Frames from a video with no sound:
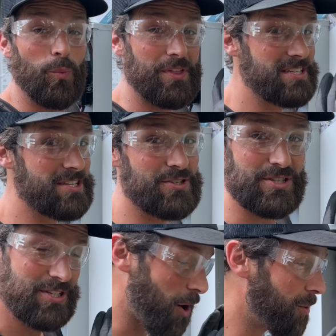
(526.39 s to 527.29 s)
This is
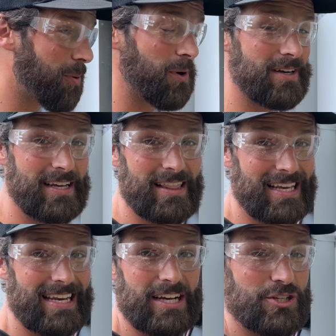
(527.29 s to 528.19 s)
so important to get the
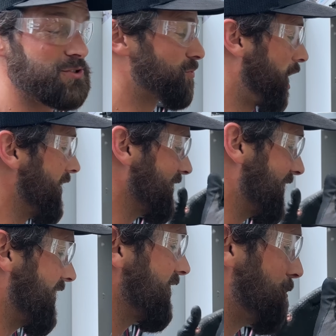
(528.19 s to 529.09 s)
connections right
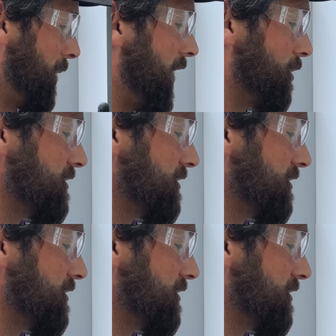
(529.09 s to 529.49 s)
in the panel.